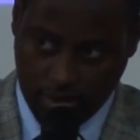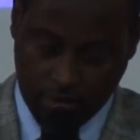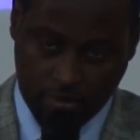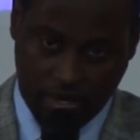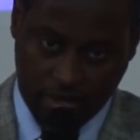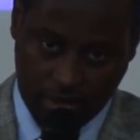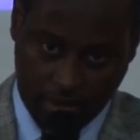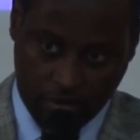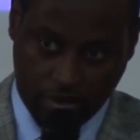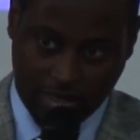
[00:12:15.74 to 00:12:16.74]
The money
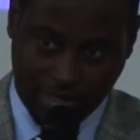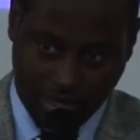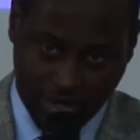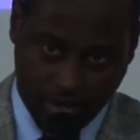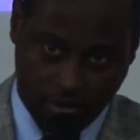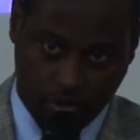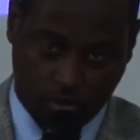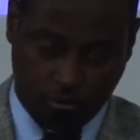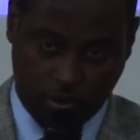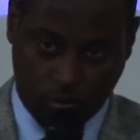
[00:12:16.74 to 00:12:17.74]
they intended
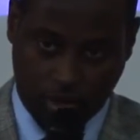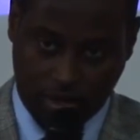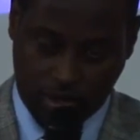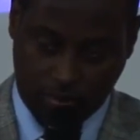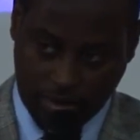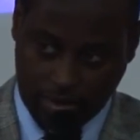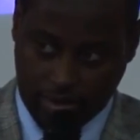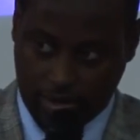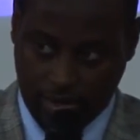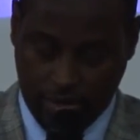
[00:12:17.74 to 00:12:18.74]
to be well
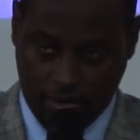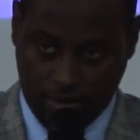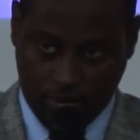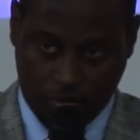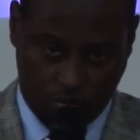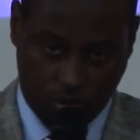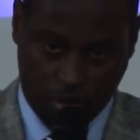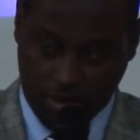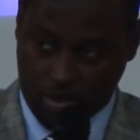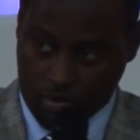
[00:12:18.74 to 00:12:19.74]
spent
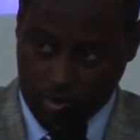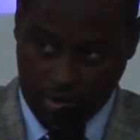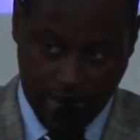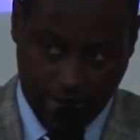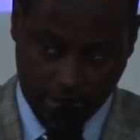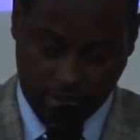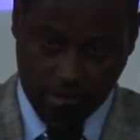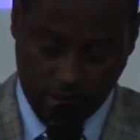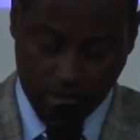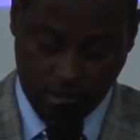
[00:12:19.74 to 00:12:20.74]
fall in the wrong hands.